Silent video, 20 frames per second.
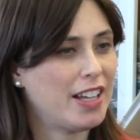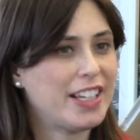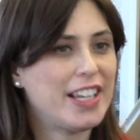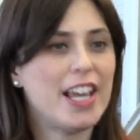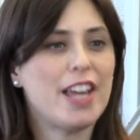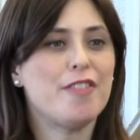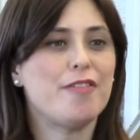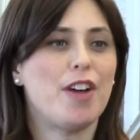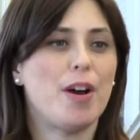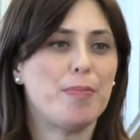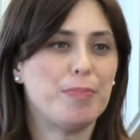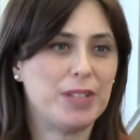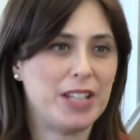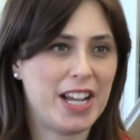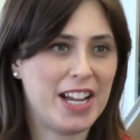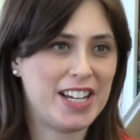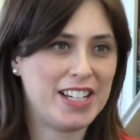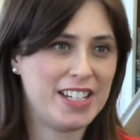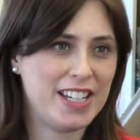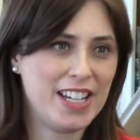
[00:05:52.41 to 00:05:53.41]
gave up the
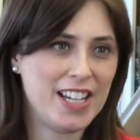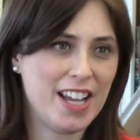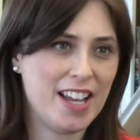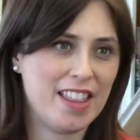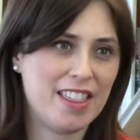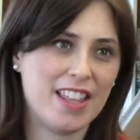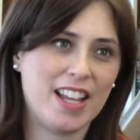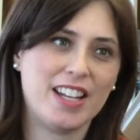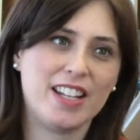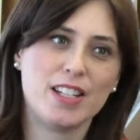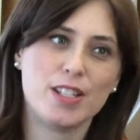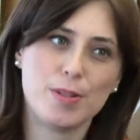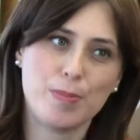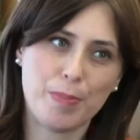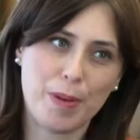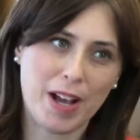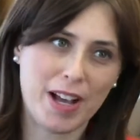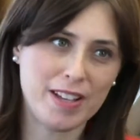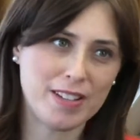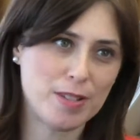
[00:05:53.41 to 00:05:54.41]
idea that it's
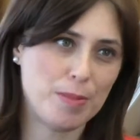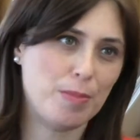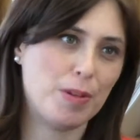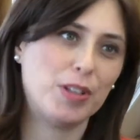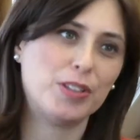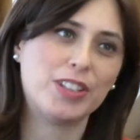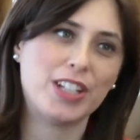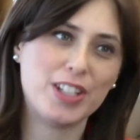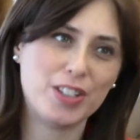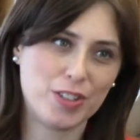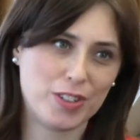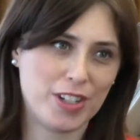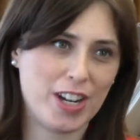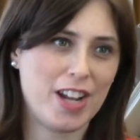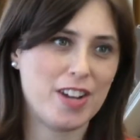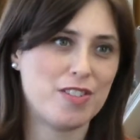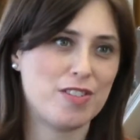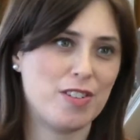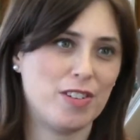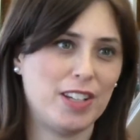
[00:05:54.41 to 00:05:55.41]
possible on the
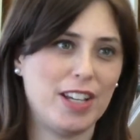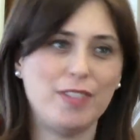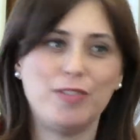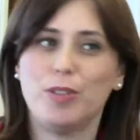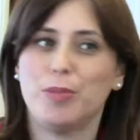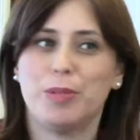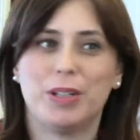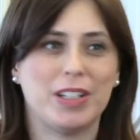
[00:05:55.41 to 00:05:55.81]
international level,